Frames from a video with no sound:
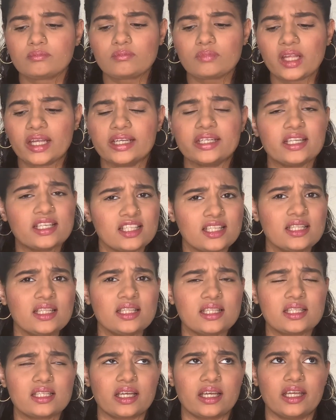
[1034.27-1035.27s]
It
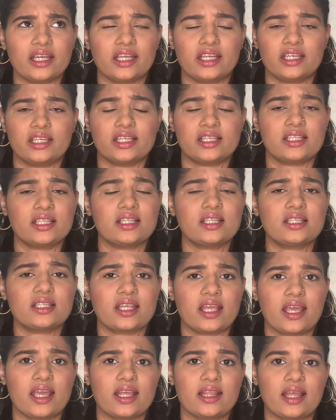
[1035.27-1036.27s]
doesn't
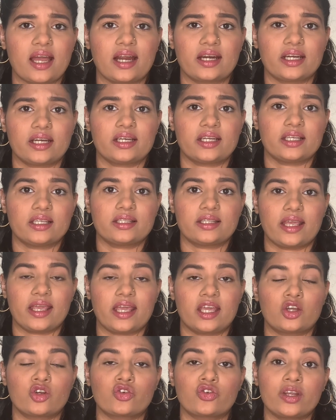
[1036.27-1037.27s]
say that it is
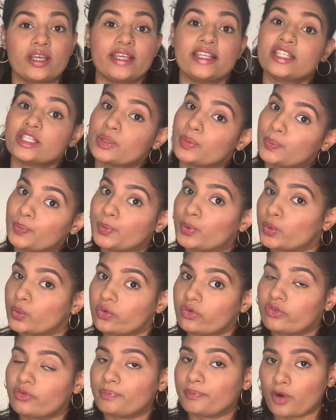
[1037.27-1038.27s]
a crease
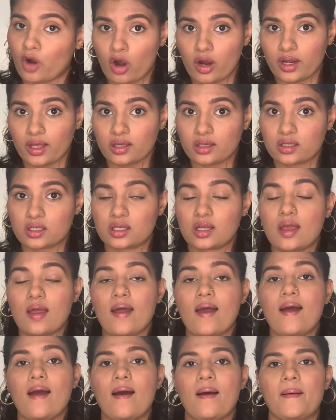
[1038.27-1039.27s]
proof product,
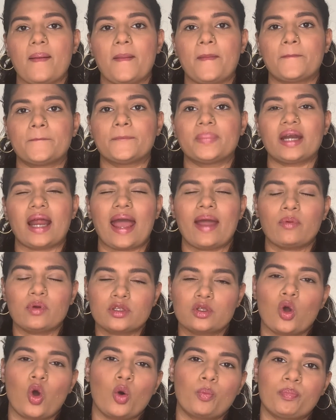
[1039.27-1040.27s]
but I
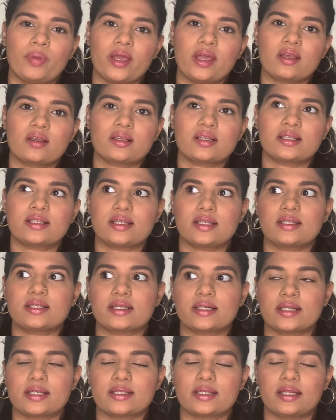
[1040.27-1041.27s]
was hoping, since
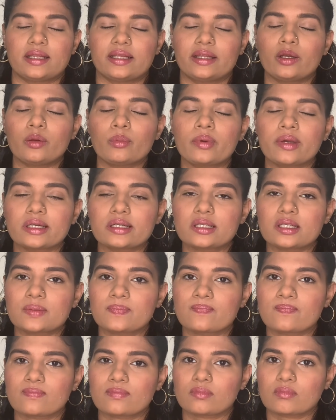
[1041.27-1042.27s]
it is a little bit
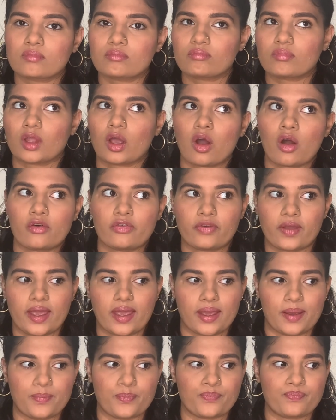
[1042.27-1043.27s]
of
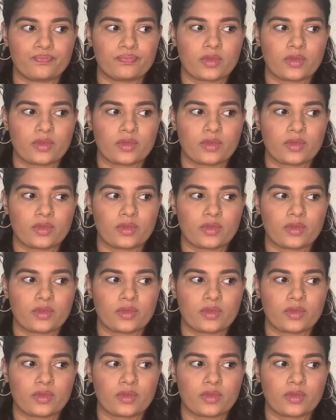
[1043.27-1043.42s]
a